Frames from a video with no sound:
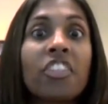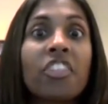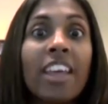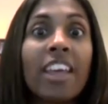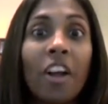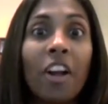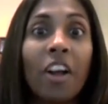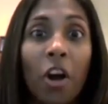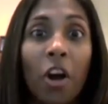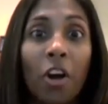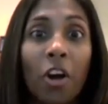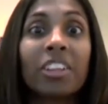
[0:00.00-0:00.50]

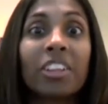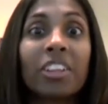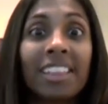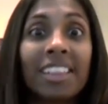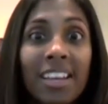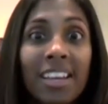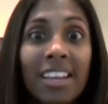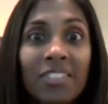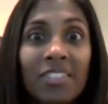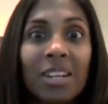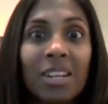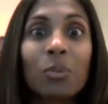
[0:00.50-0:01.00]
that all
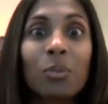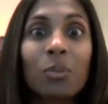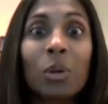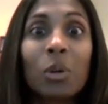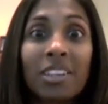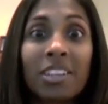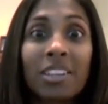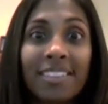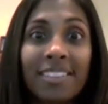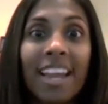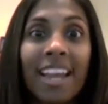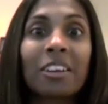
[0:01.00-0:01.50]
11
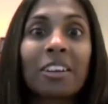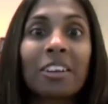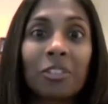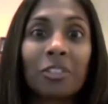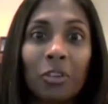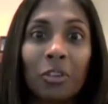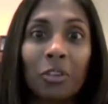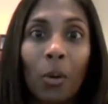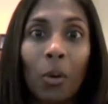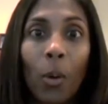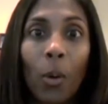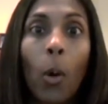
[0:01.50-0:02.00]
were
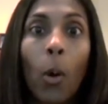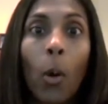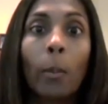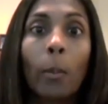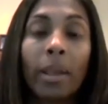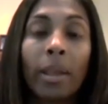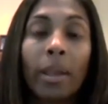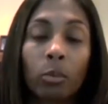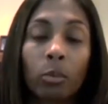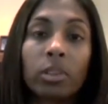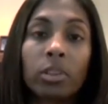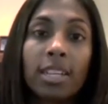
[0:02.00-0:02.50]
entitled to go
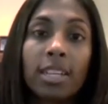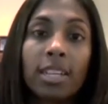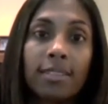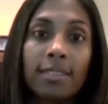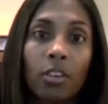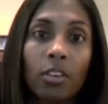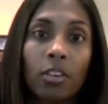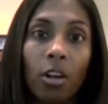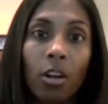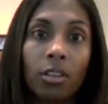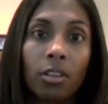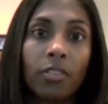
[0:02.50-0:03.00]
home and
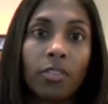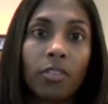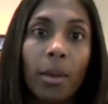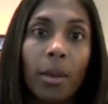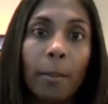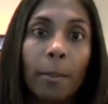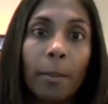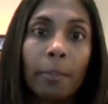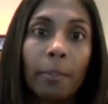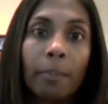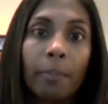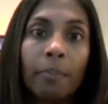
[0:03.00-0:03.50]
released all of
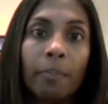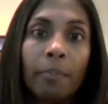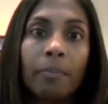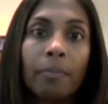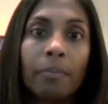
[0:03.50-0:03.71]
them.